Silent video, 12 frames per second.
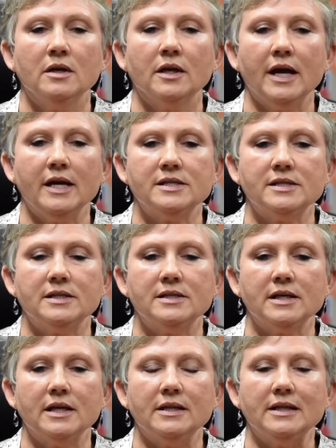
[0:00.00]
cases
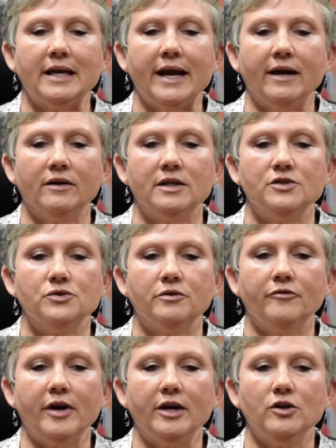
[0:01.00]
in the county to
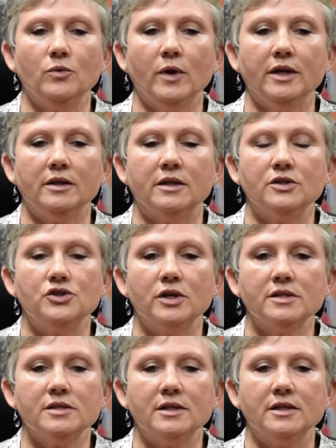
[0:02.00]
evaluate and
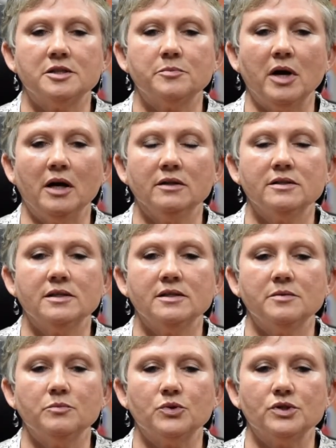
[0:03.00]
adjust its
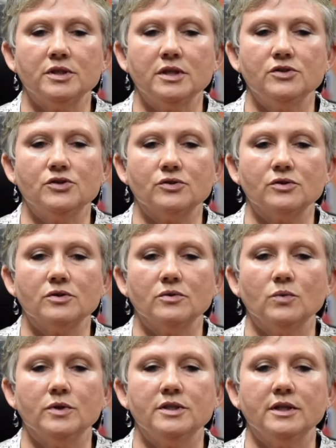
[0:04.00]
policies and procedures
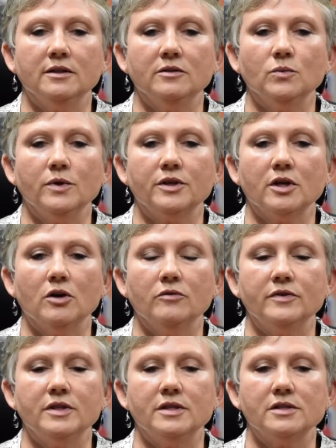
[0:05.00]
when dealing with
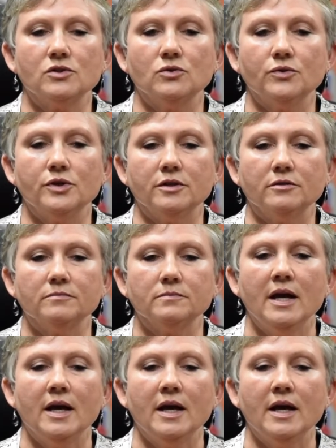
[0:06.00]
COVID this school year.